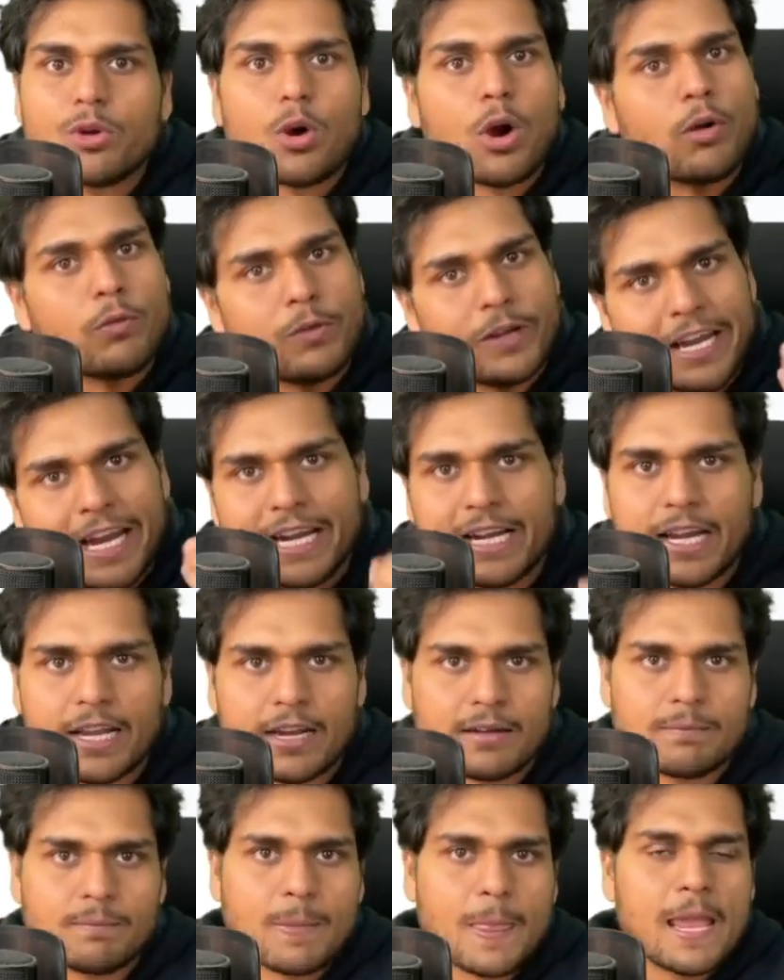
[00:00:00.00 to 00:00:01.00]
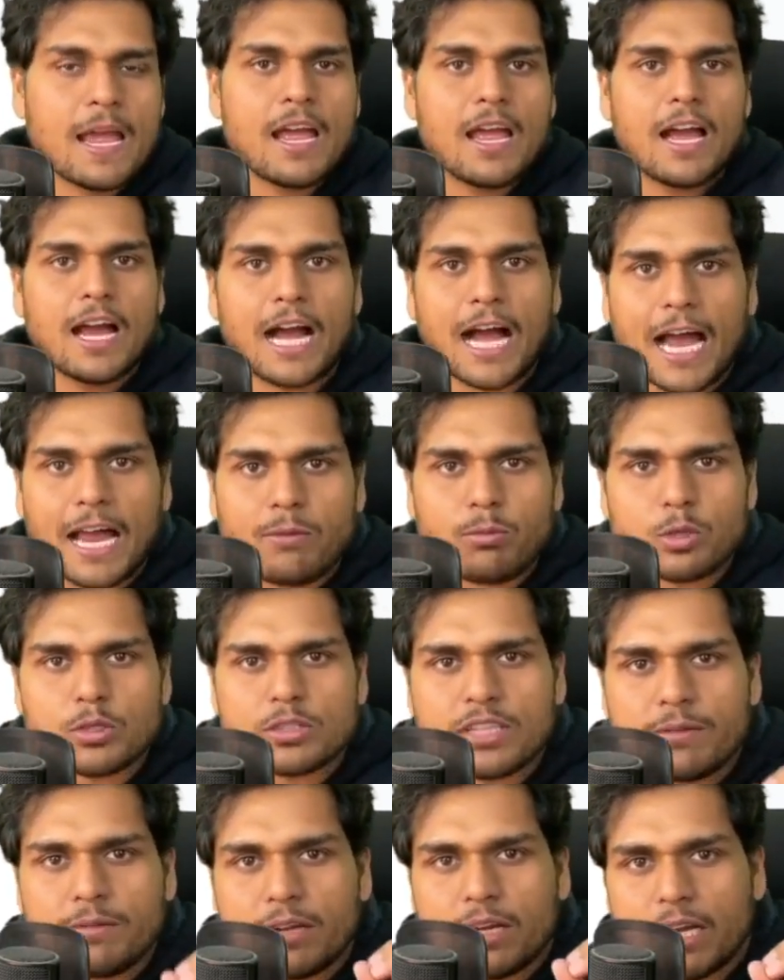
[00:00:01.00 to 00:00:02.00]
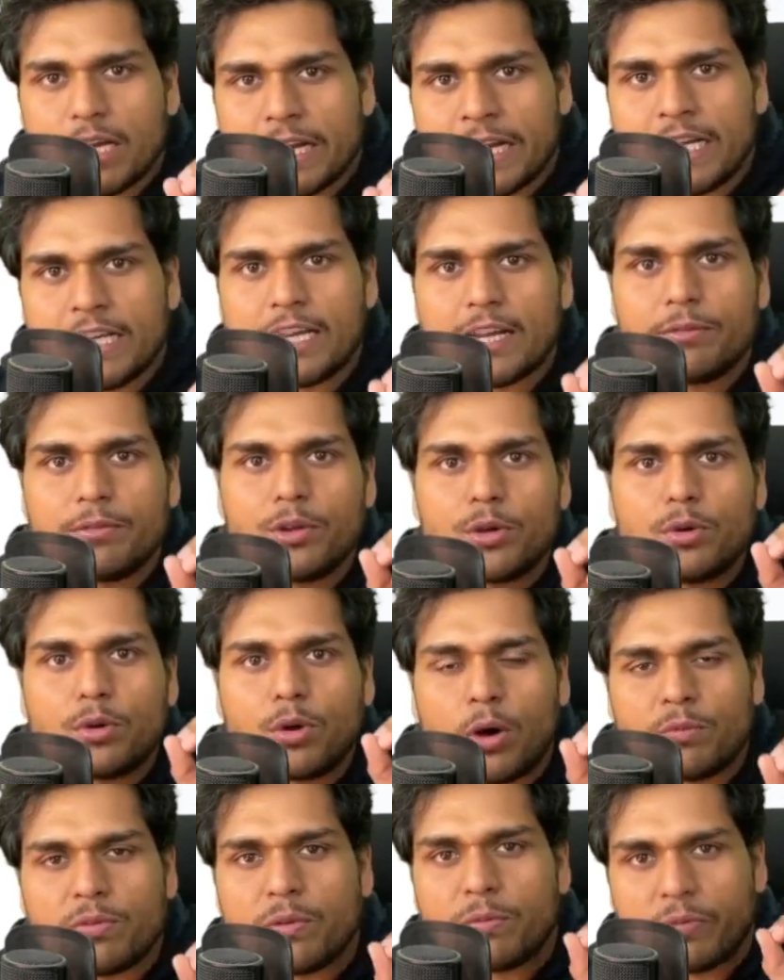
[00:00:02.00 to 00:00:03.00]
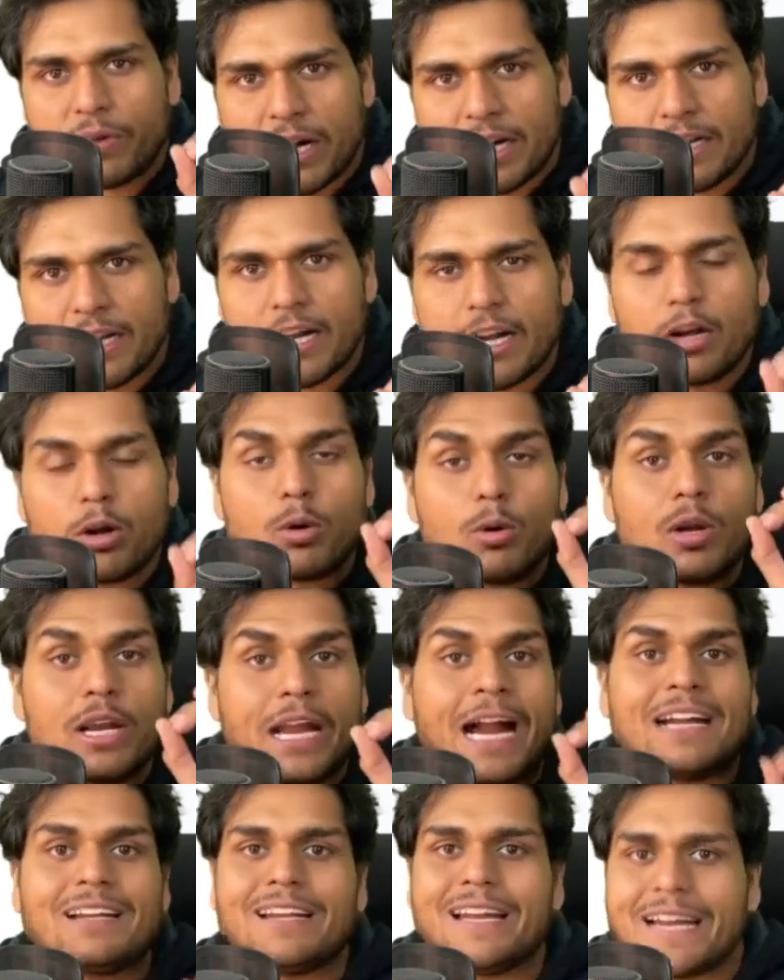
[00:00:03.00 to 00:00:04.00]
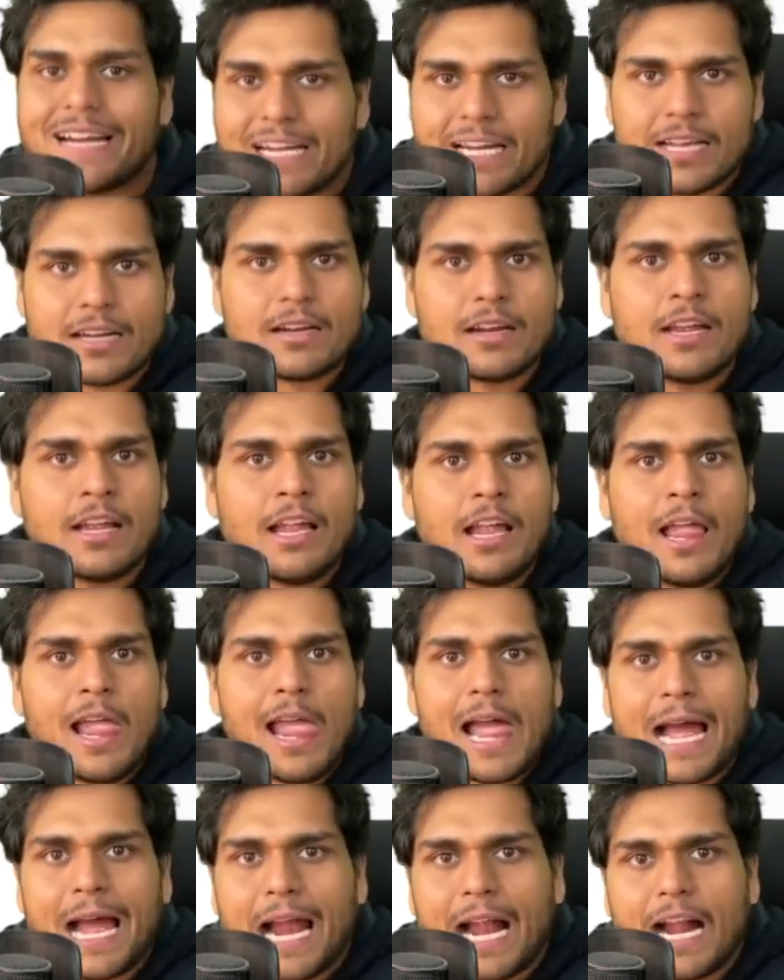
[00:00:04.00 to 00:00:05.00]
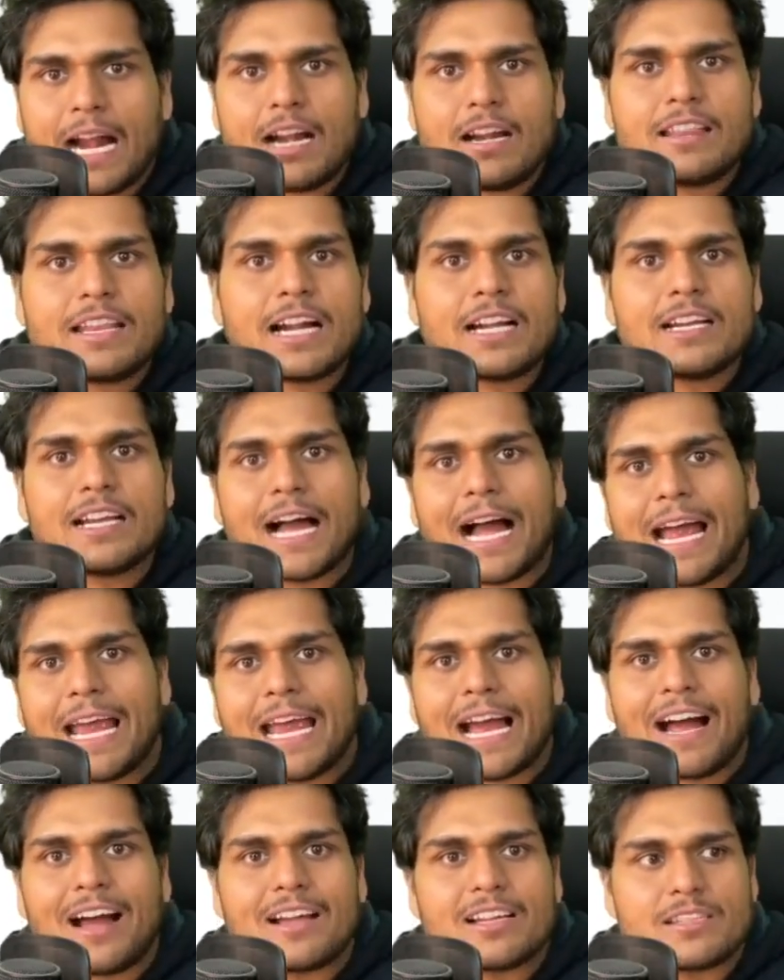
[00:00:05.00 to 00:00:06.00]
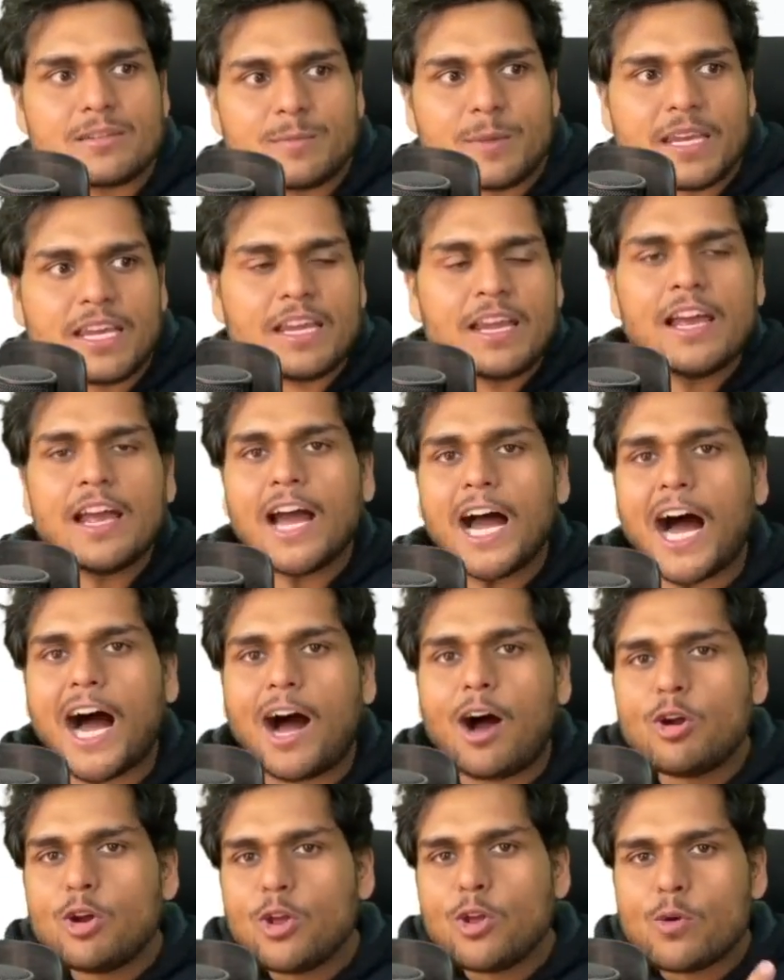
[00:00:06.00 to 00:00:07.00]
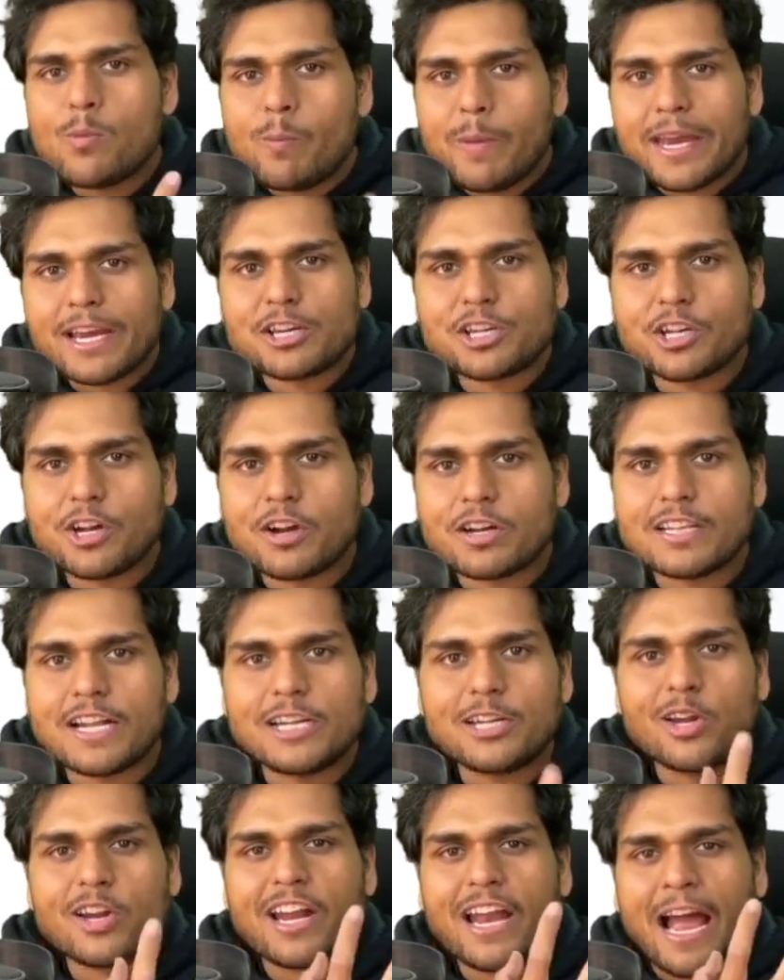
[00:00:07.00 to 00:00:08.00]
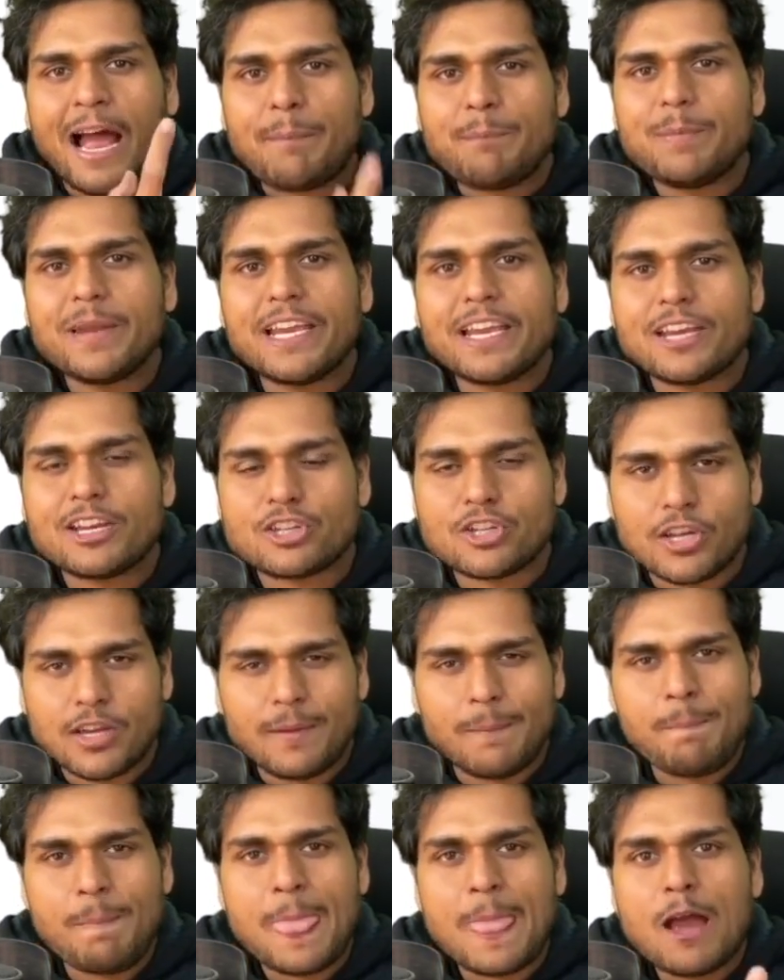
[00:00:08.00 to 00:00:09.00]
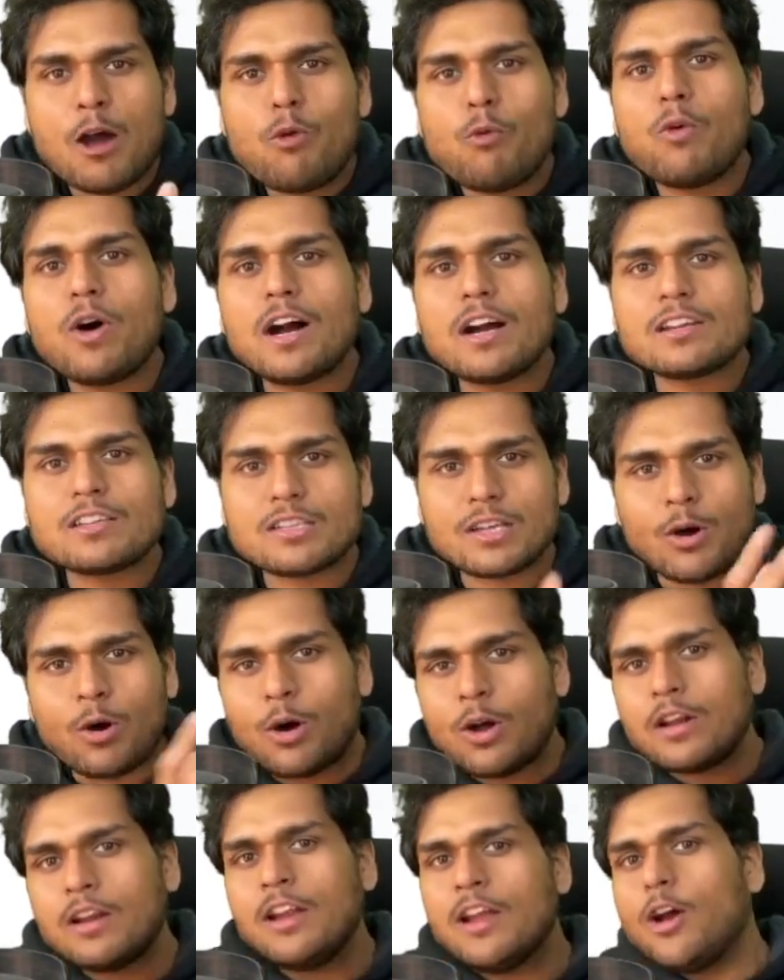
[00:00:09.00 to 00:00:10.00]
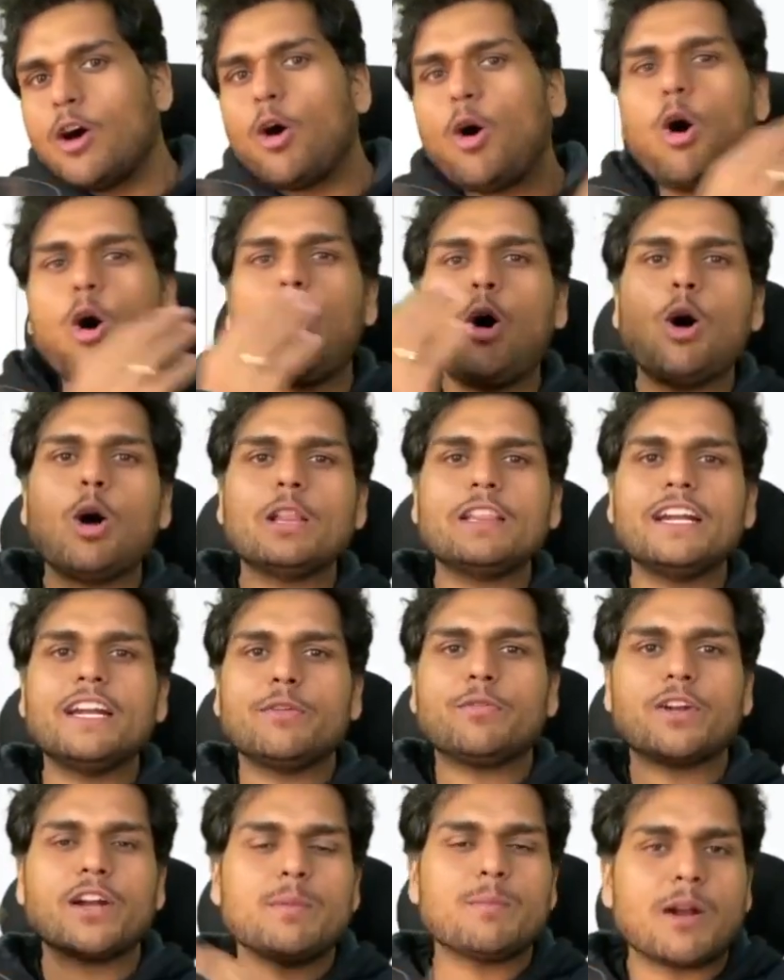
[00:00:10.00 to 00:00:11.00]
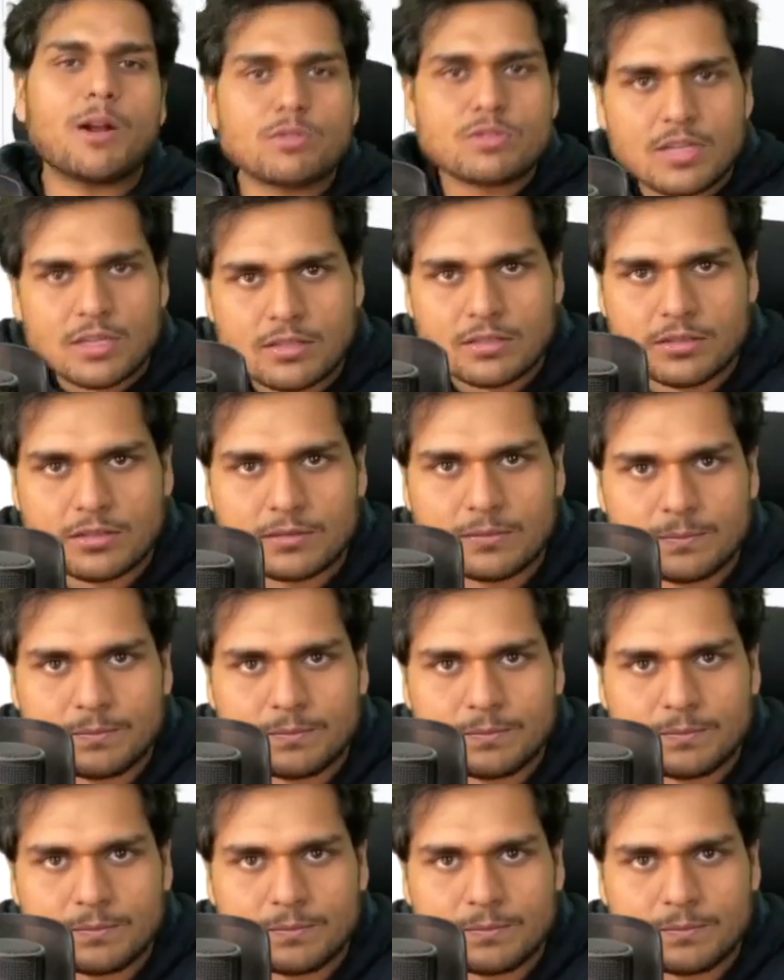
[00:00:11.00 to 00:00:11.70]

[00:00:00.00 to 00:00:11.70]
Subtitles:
of LinkedIn. I was giving an interview of a front end role at LinkedIn, and that guy asked me, how do you make sure that your application works on all the different browsers?